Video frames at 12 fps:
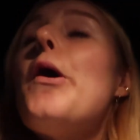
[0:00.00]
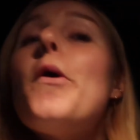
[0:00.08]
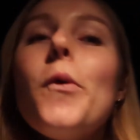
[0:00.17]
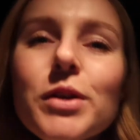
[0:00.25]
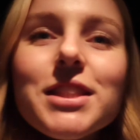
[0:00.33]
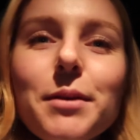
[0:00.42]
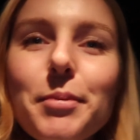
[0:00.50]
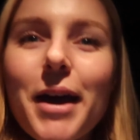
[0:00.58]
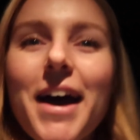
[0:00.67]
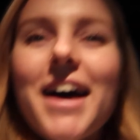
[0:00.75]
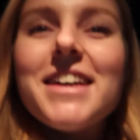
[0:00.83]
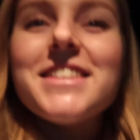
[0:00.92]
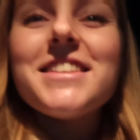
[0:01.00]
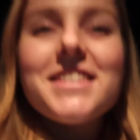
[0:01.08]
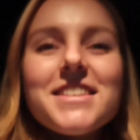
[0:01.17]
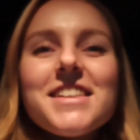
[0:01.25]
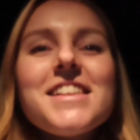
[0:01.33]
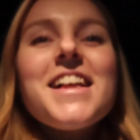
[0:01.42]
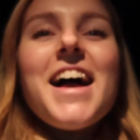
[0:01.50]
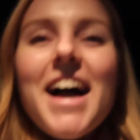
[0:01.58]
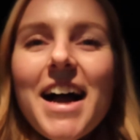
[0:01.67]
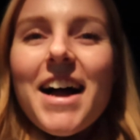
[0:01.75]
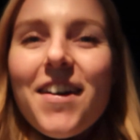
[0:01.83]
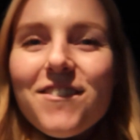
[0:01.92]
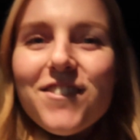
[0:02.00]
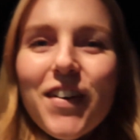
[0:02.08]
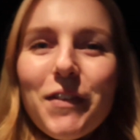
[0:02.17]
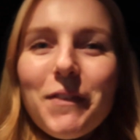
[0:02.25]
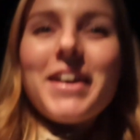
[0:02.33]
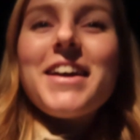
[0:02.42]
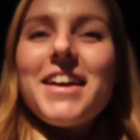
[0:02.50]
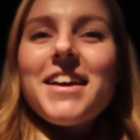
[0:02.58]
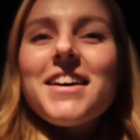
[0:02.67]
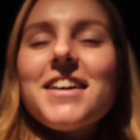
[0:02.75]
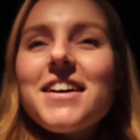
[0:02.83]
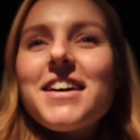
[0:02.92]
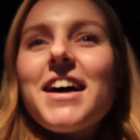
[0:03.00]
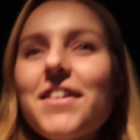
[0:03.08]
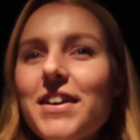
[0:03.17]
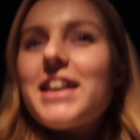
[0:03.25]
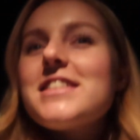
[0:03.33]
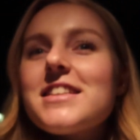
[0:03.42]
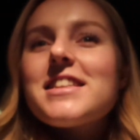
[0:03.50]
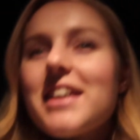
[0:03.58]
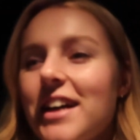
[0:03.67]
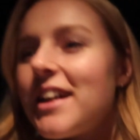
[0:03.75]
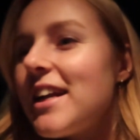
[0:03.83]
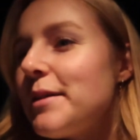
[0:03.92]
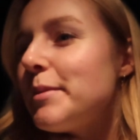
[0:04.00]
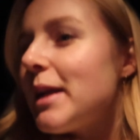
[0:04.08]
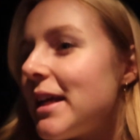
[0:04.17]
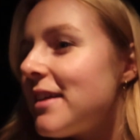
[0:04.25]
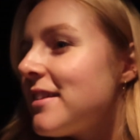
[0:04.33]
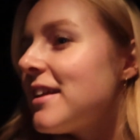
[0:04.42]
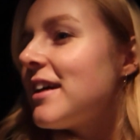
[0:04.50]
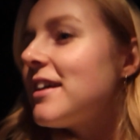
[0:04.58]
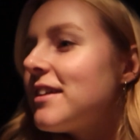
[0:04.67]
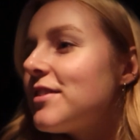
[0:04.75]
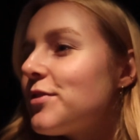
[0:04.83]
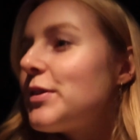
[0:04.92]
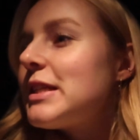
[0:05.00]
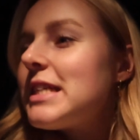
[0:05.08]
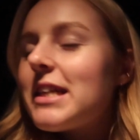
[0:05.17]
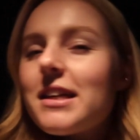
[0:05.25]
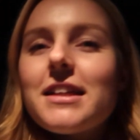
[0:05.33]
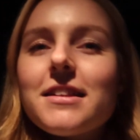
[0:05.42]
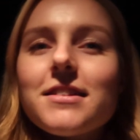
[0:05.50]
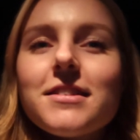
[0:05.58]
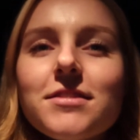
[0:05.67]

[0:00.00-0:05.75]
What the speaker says: What's up, guys? I realized it's a little bit later than we did our little